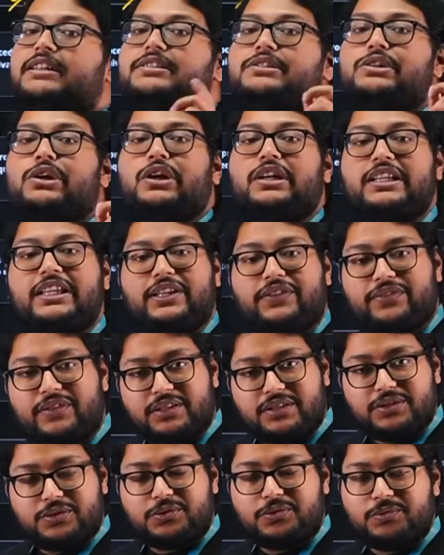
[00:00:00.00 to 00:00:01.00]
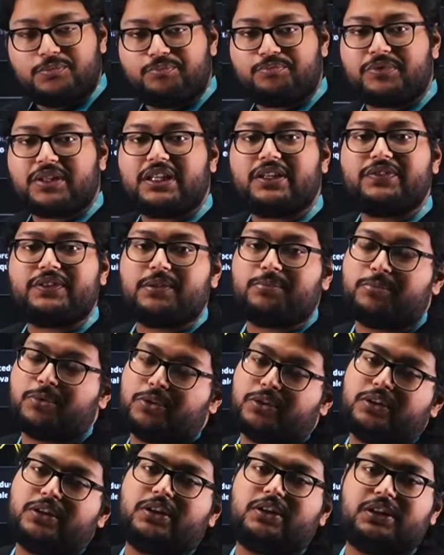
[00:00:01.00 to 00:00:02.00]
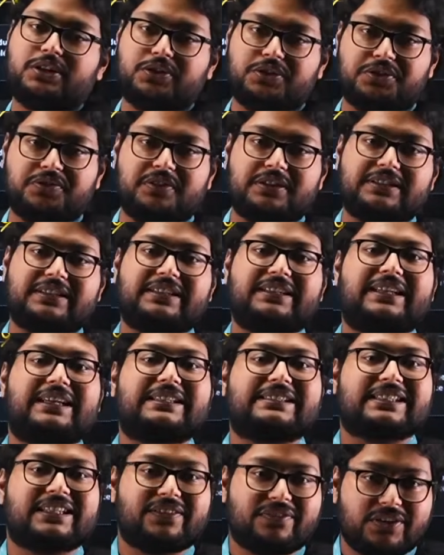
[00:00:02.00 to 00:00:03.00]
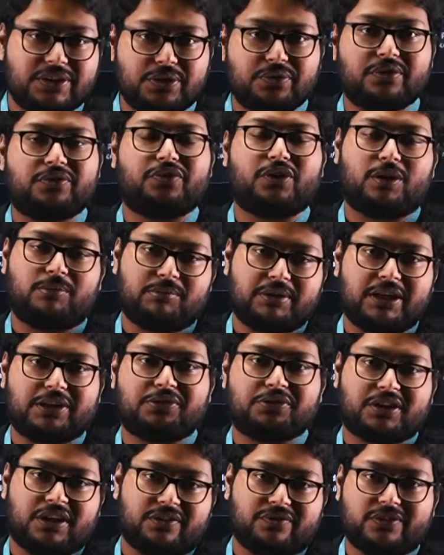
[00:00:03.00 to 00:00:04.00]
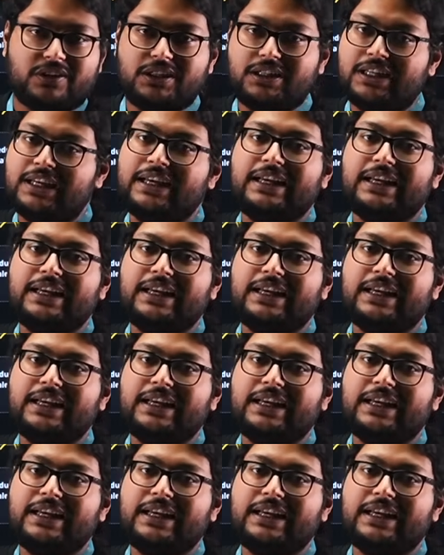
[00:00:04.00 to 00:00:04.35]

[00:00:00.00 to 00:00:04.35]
not given you, if the board or the university has given you a formula to convert.